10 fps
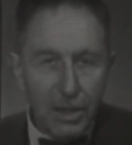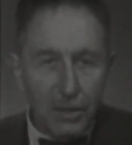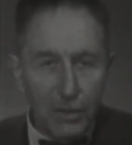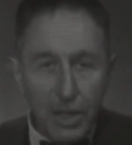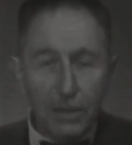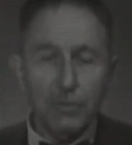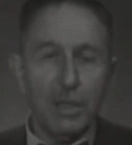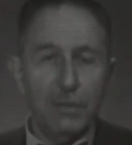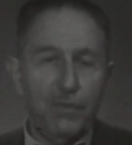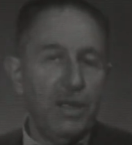There you
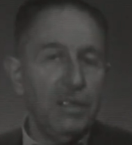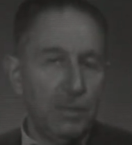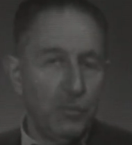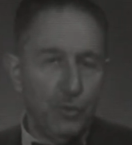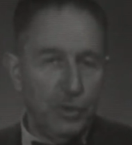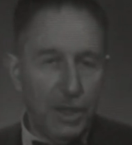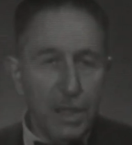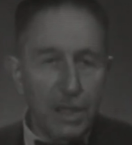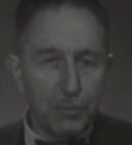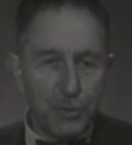can find him
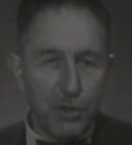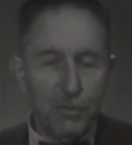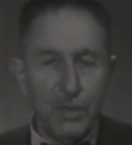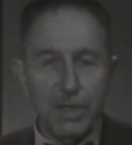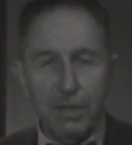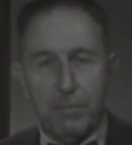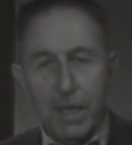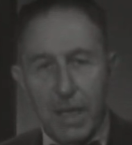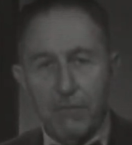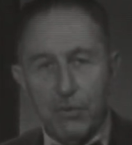today observing the
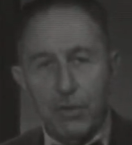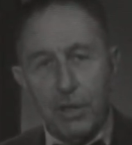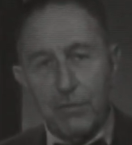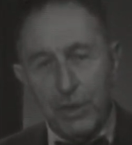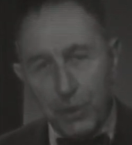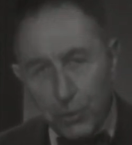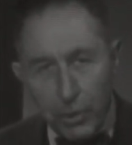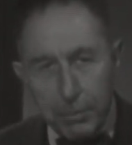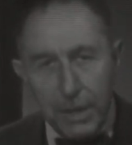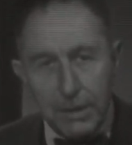behavior of the
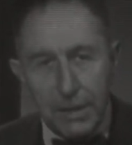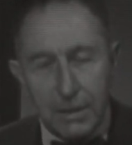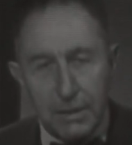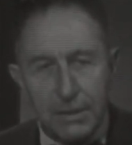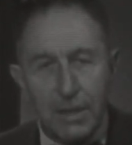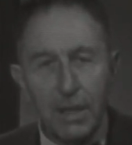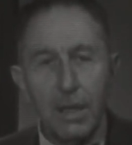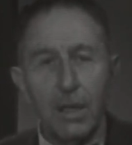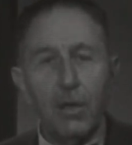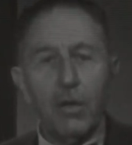newer particles,
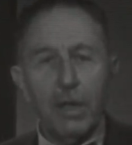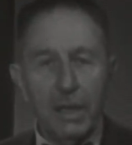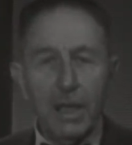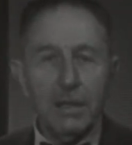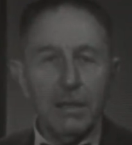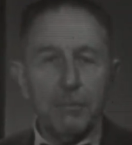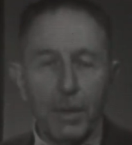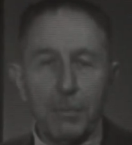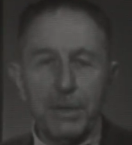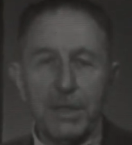or again the
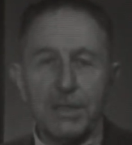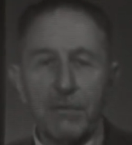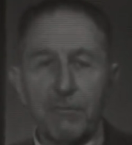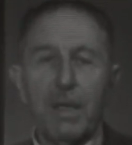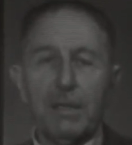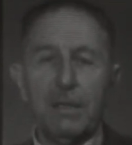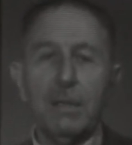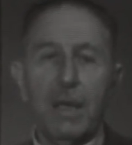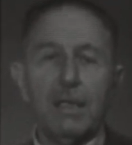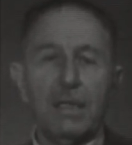properties of
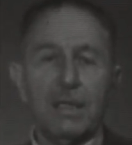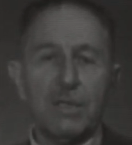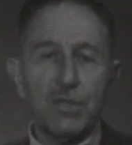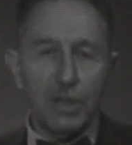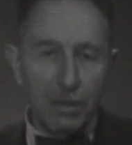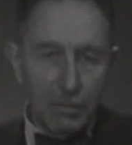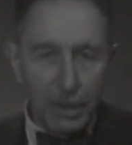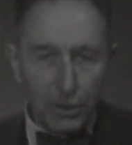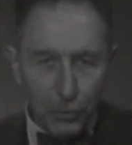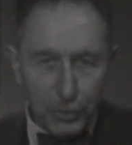matter at
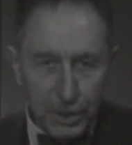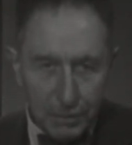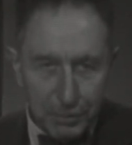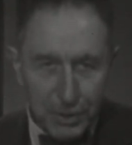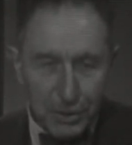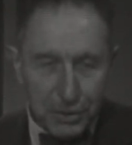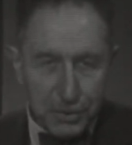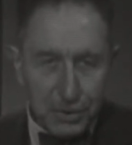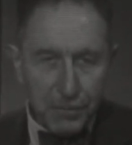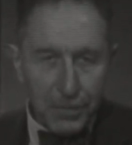extremely low temperatures.